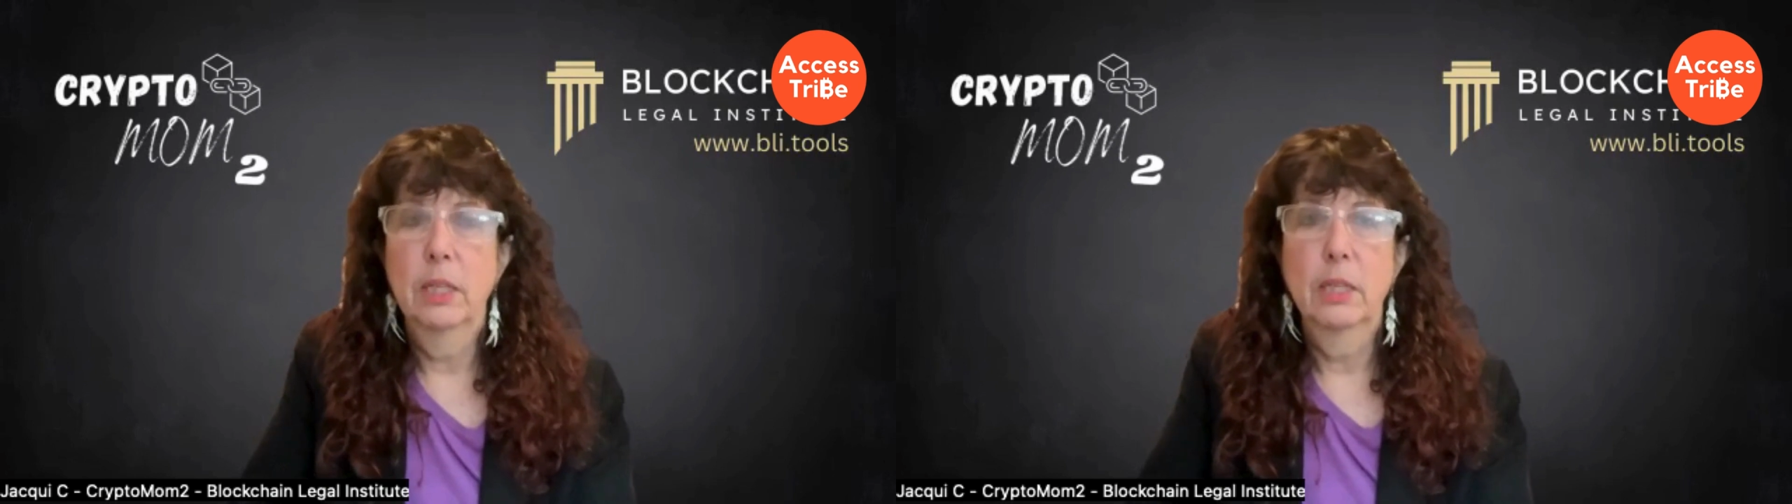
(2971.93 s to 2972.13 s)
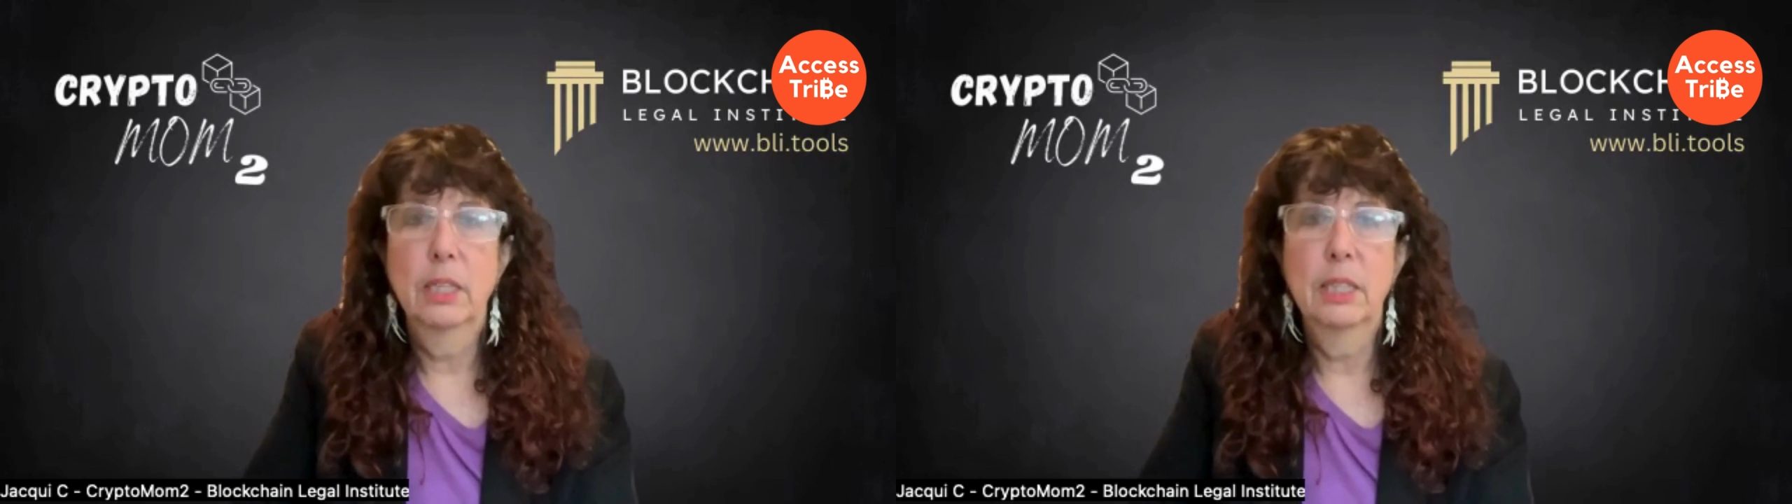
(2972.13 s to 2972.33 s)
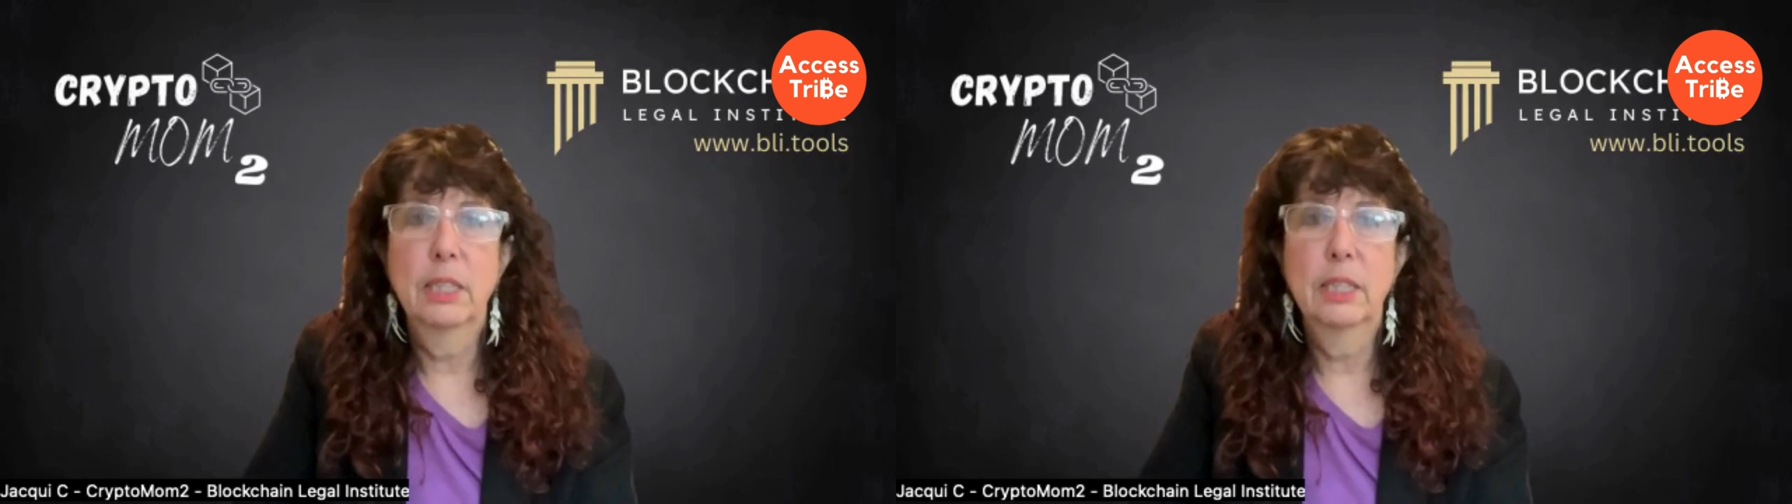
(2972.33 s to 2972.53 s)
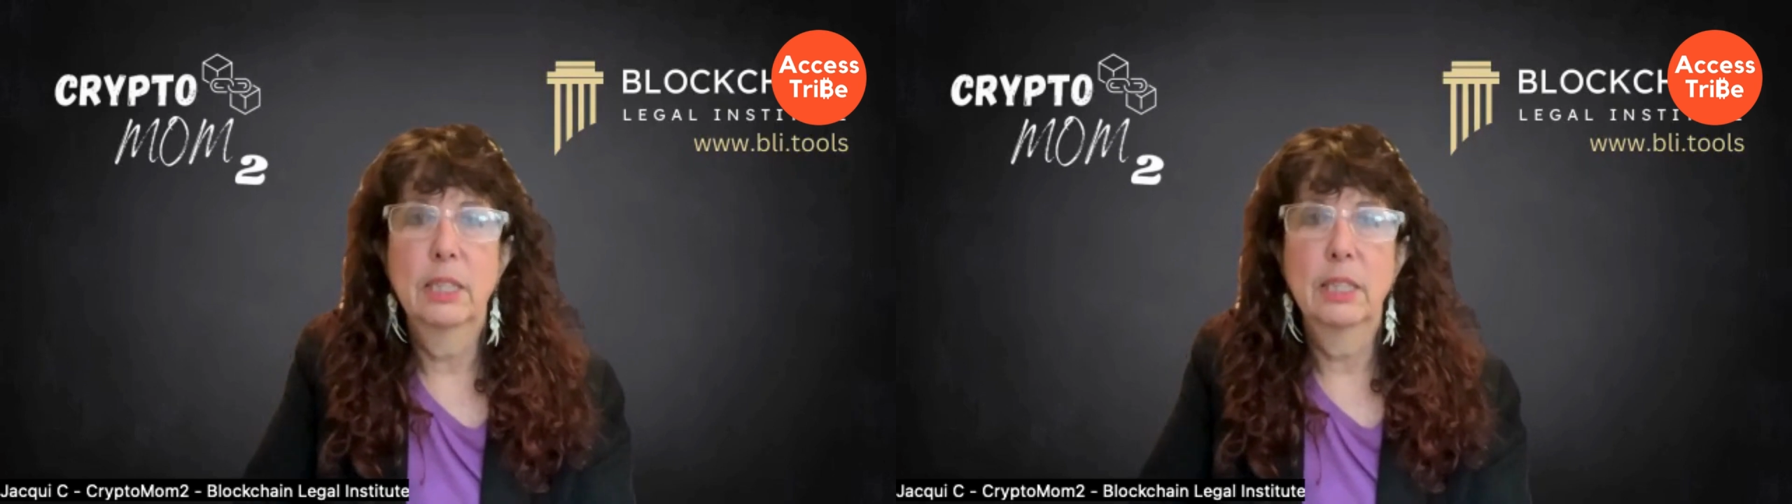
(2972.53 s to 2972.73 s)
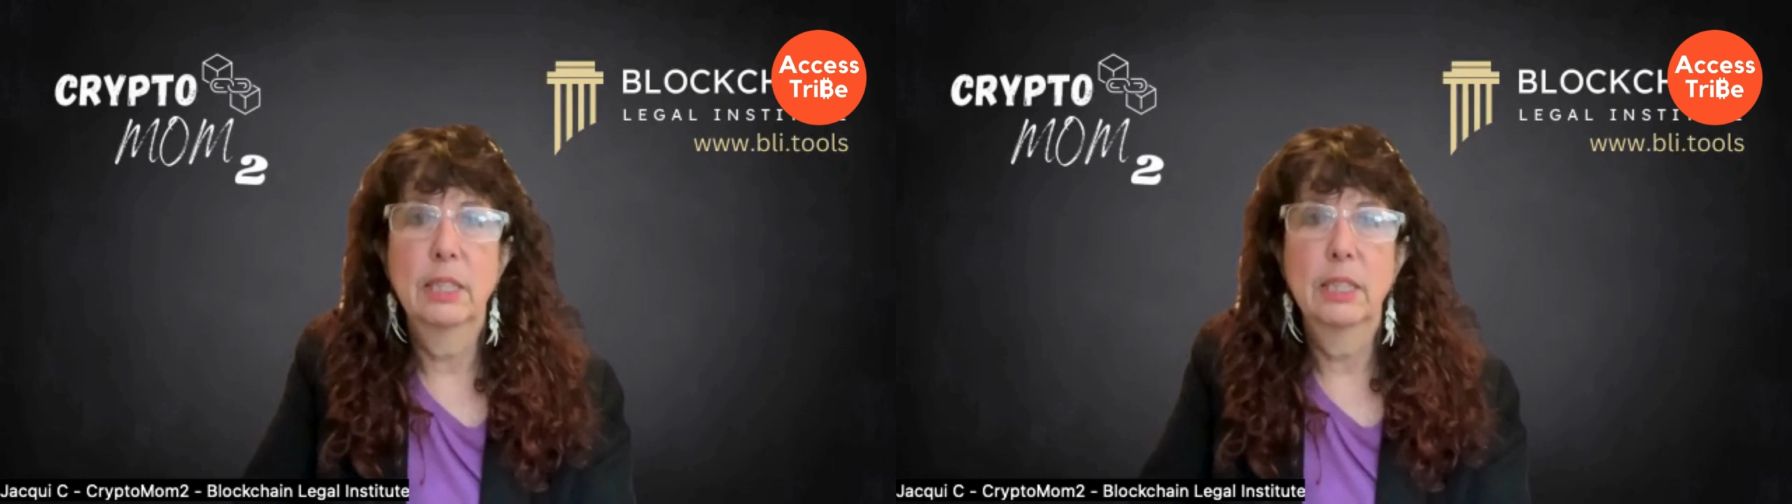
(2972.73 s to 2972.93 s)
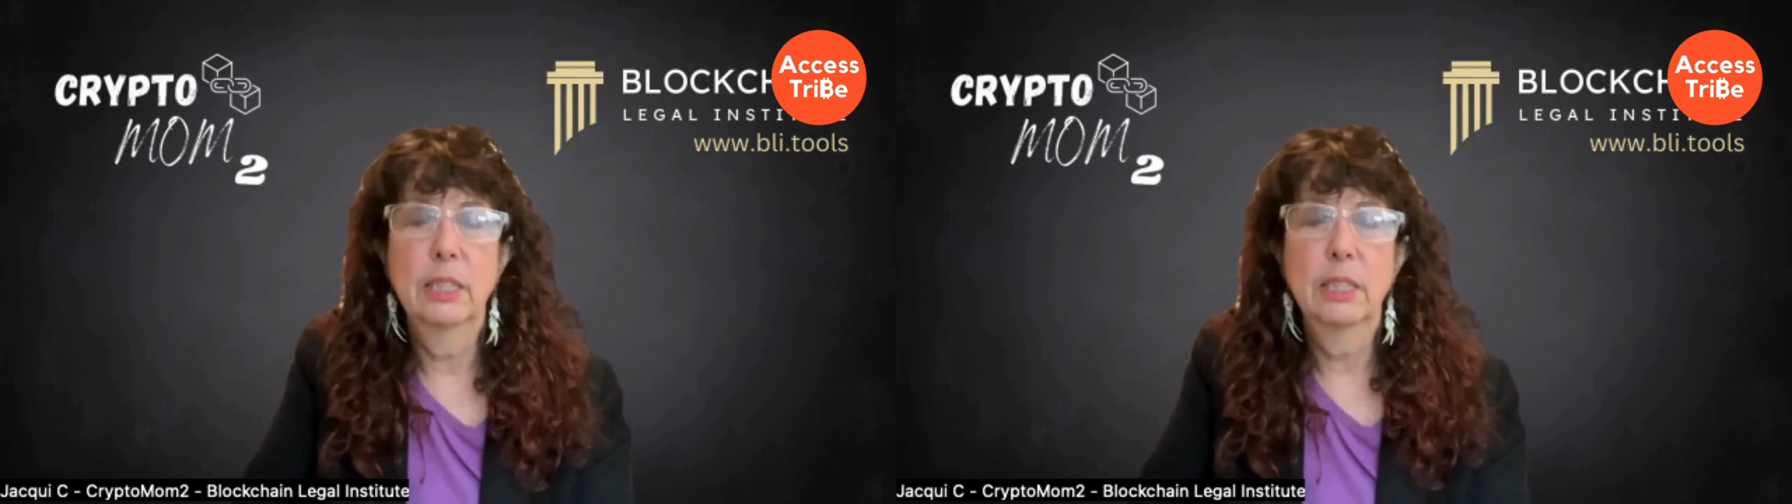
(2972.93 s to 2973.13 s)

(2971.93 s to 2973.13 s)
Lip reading: then they